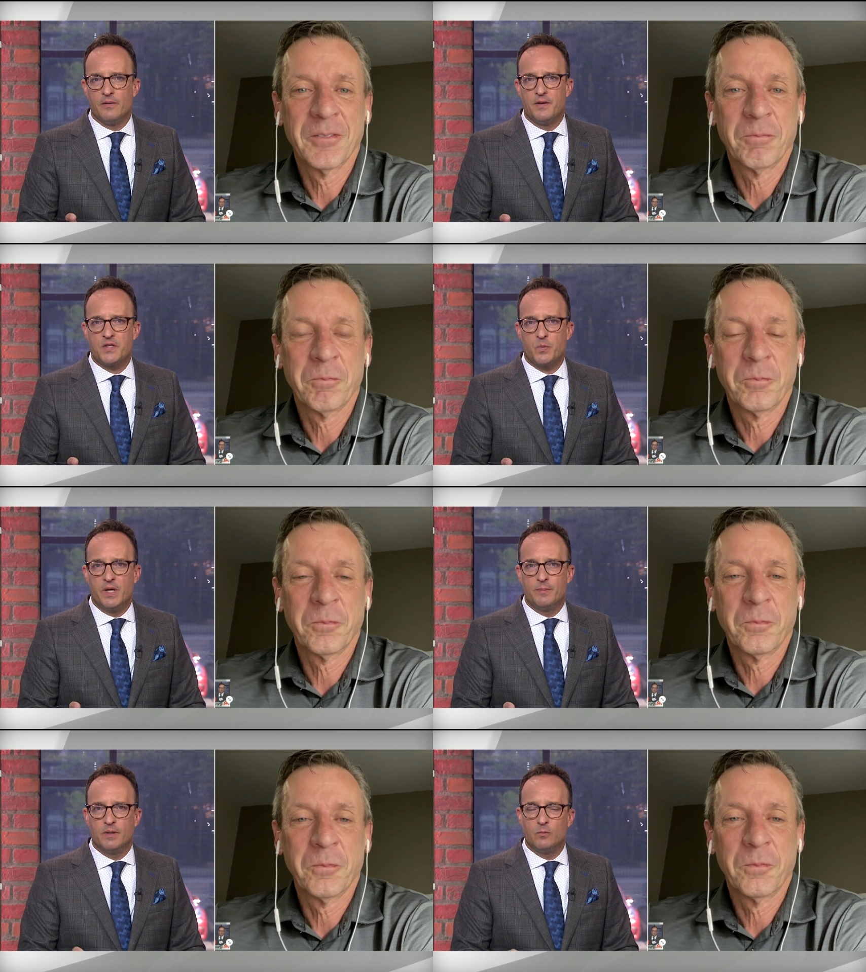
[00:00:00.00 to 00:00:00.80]
Speaker 1: this
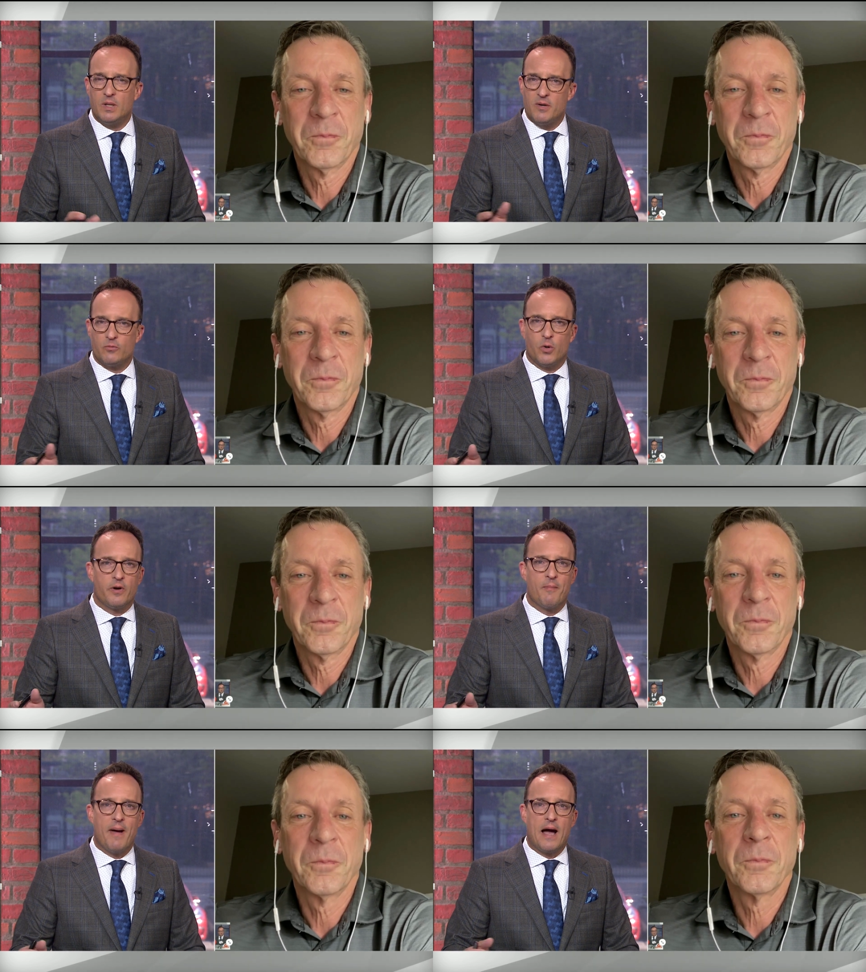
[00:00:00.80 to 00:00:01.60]
week, but what about
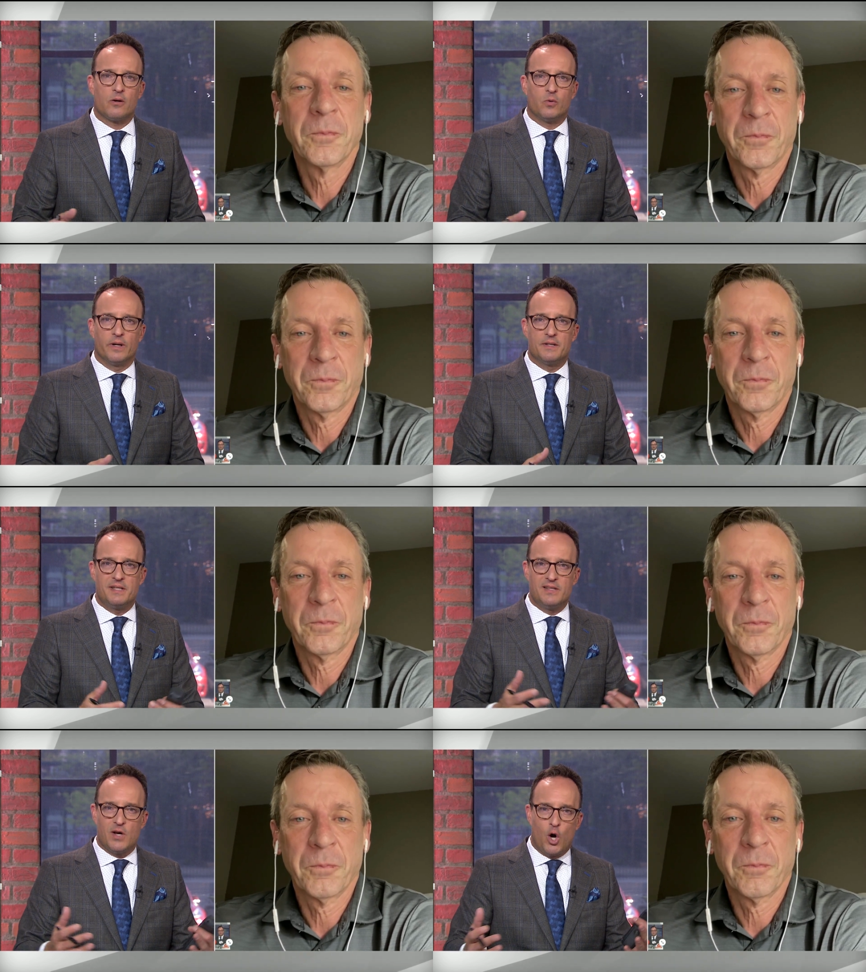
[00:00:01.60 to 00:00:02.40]
Rory McIlroy? Because
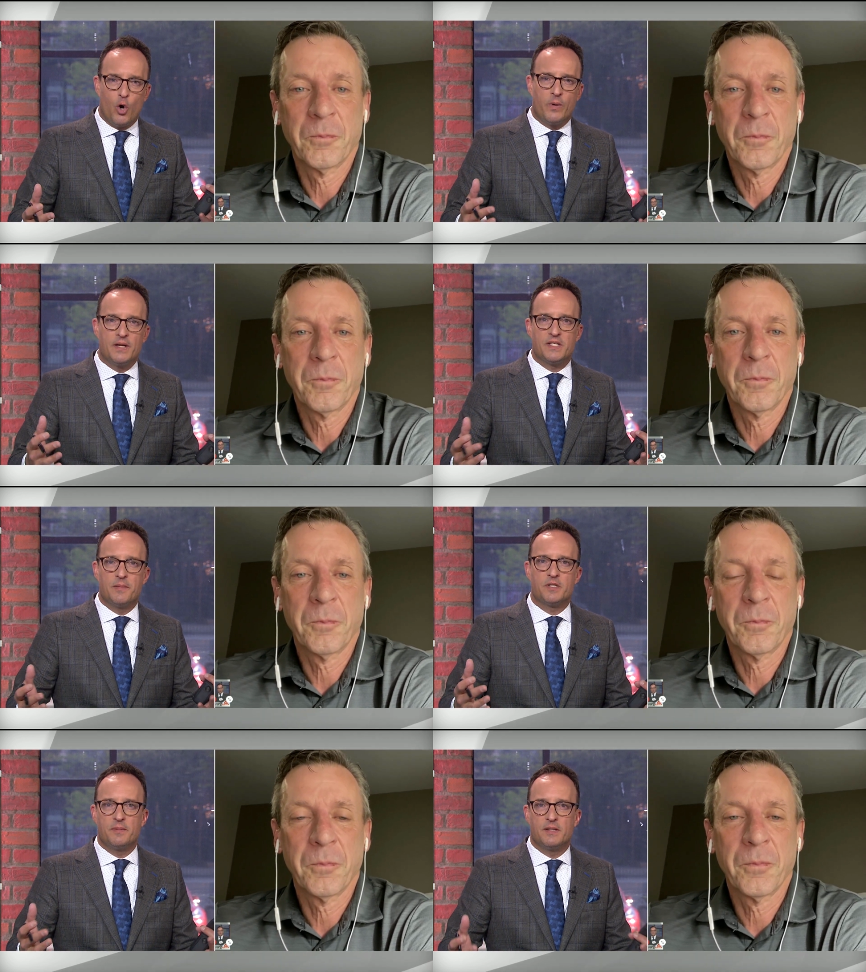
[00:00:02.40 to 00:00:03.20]
he's always
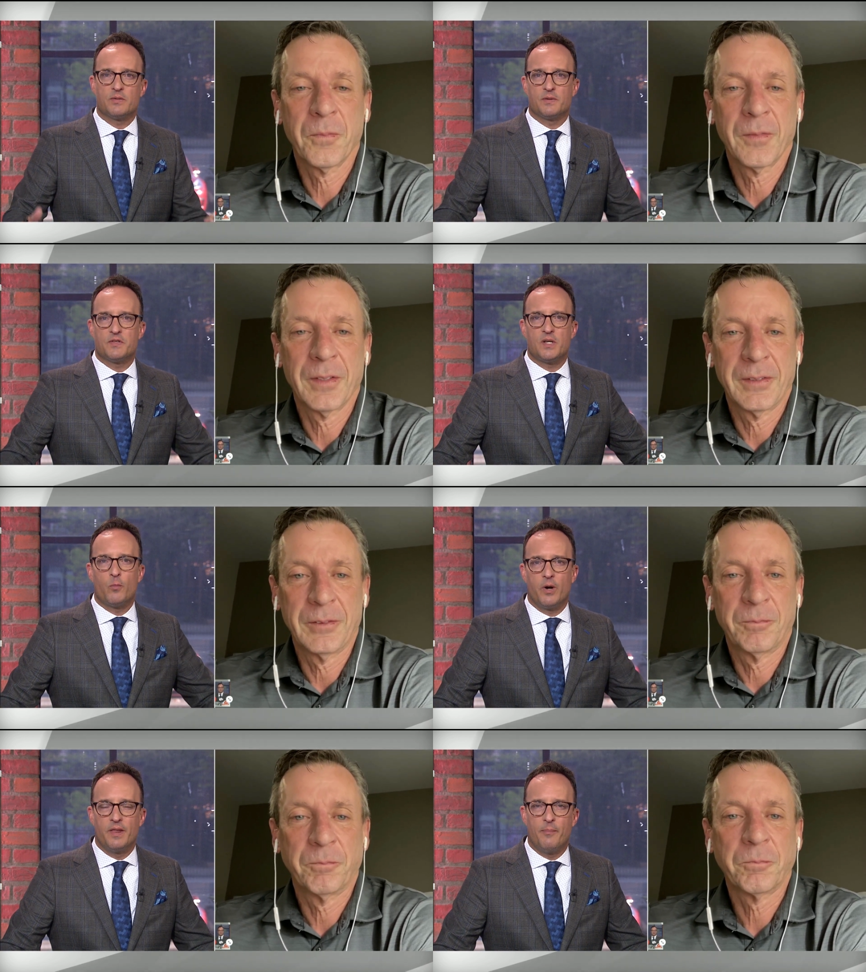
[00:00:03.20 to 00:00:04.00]
seems to be sort of
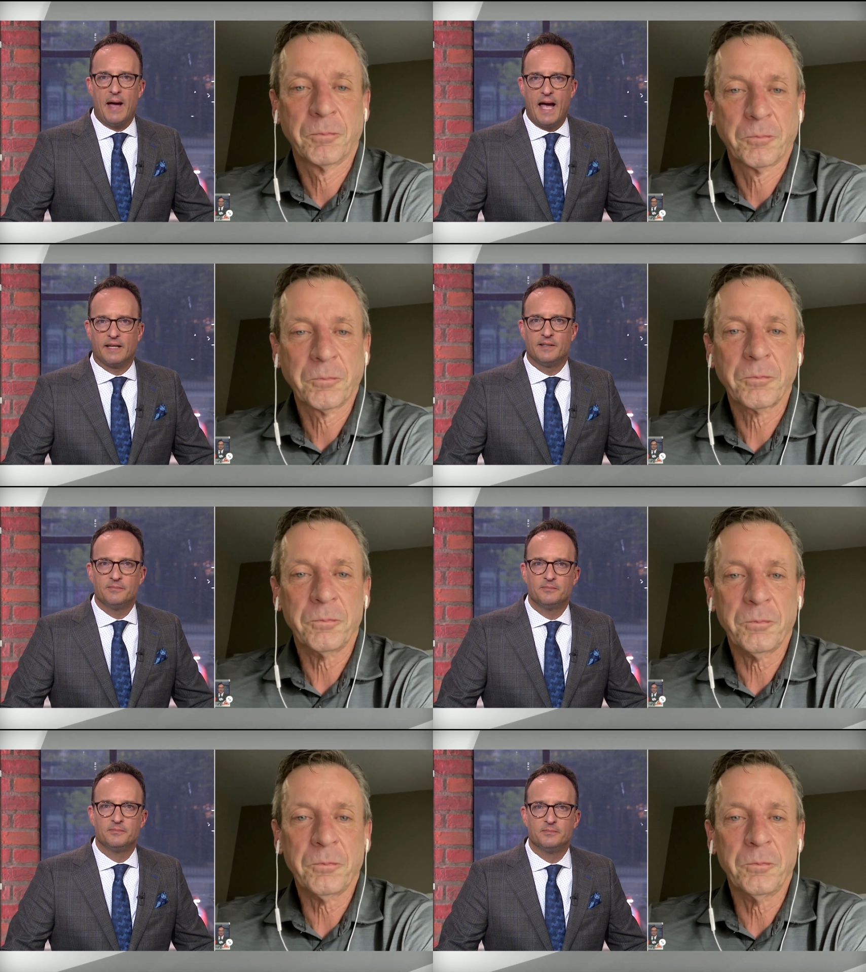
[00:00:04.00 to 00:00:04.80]
somewhere in the pack.
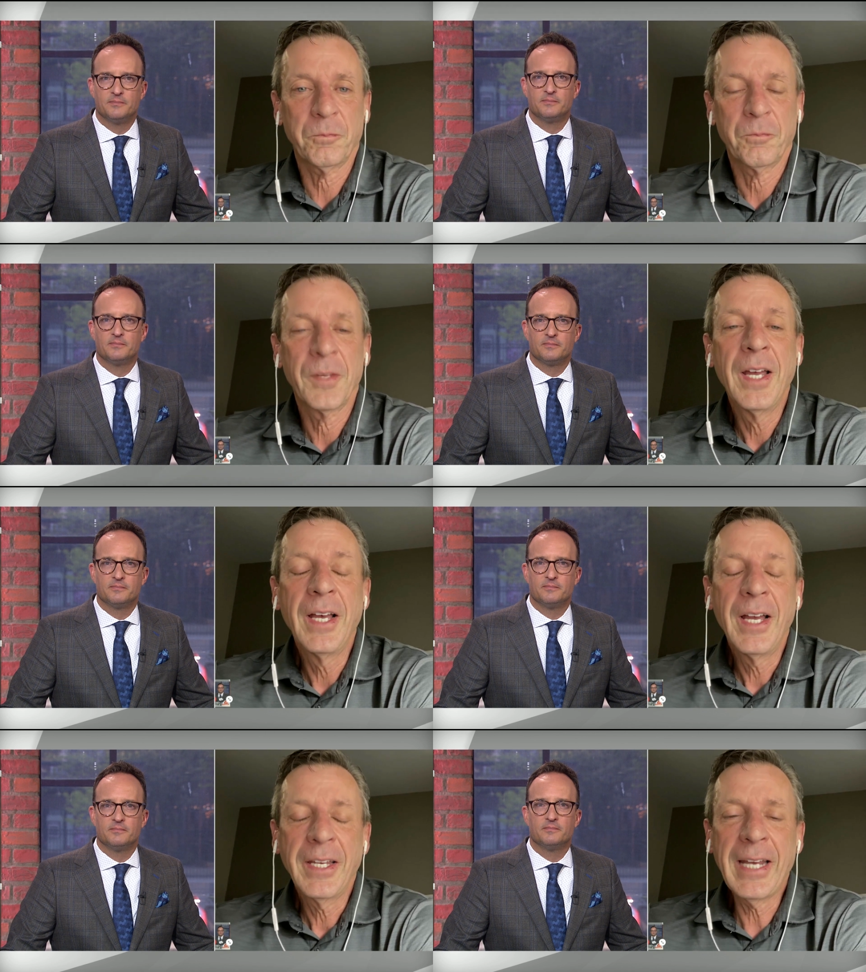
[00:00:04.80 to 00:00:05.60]

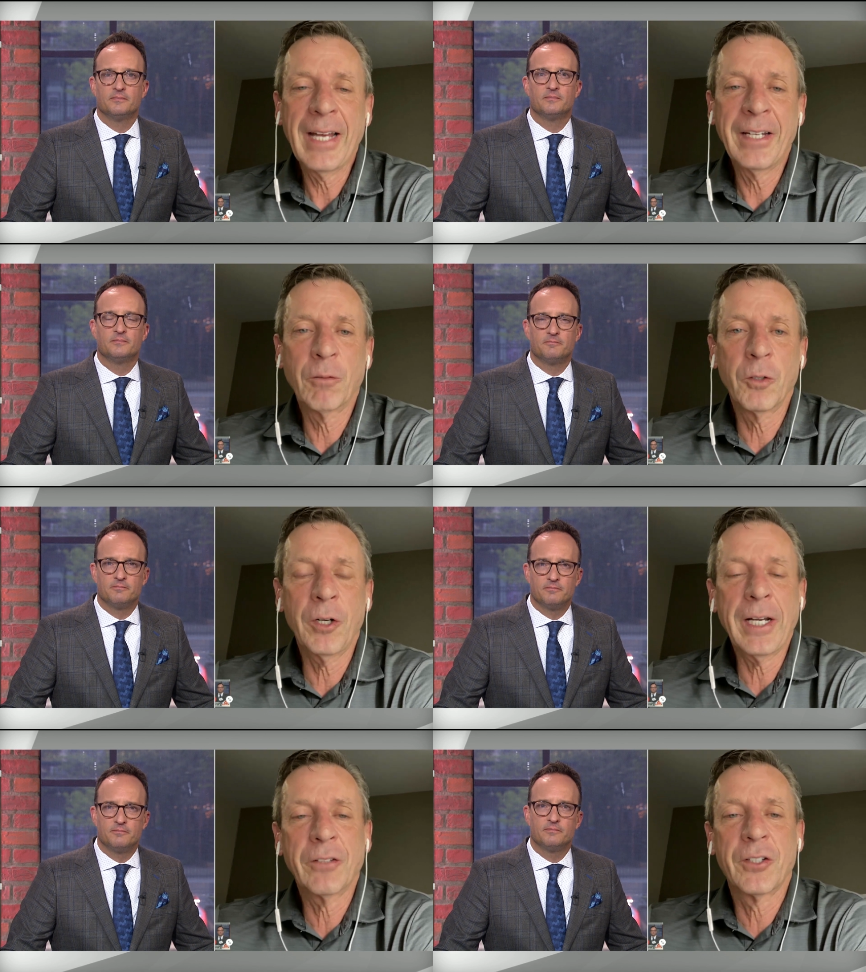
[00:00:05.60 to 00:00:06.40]
Speaker 2: Yeah, now
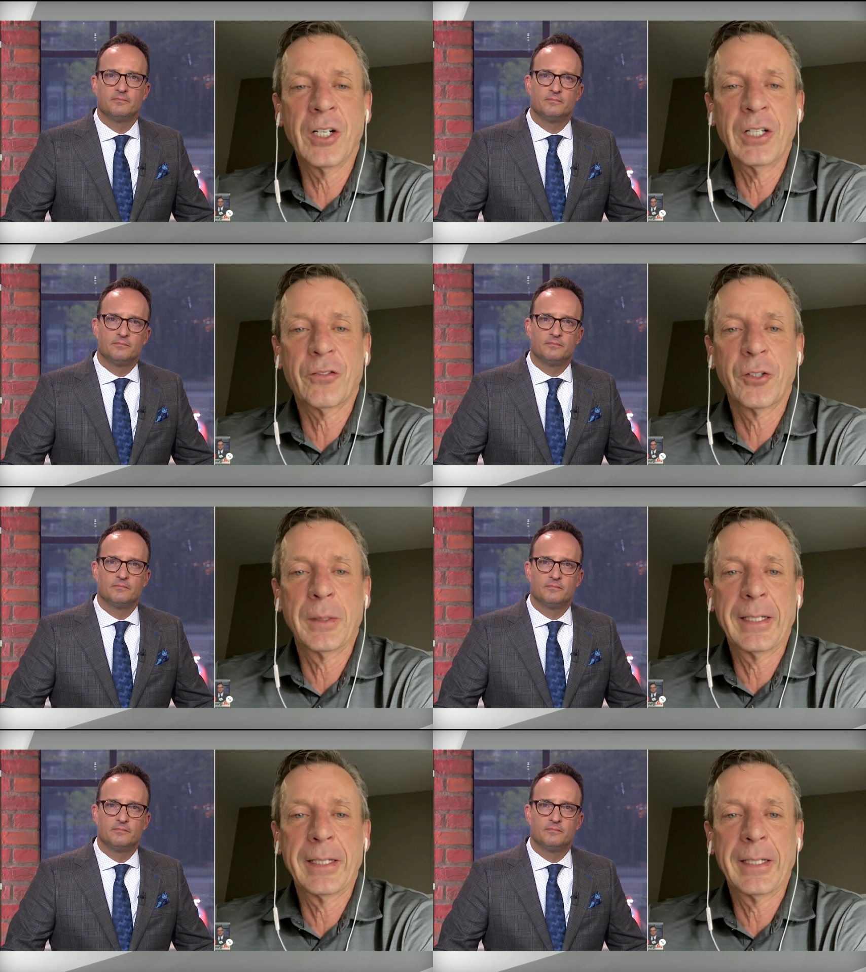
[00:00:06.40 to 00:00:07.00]
Rory has gone through